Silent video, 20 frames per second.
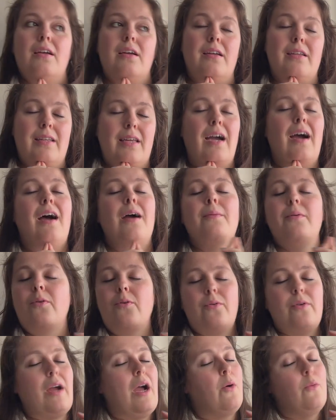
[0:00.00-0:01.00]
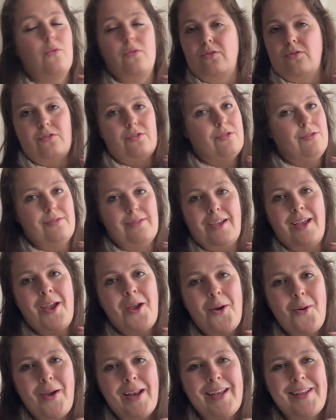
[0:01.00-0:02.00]
yeah, I was
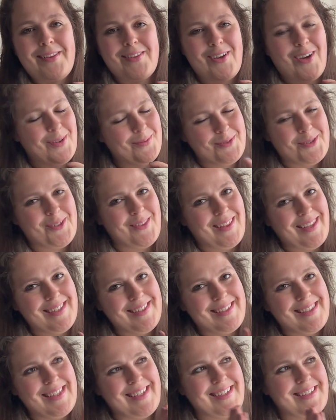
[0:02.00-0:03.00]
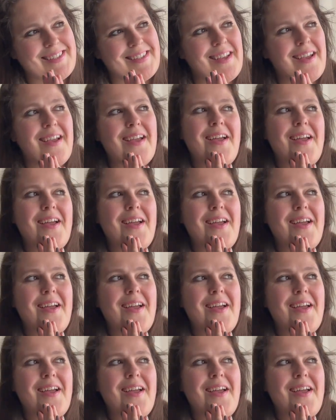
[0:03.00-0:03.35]
when it comes to these things,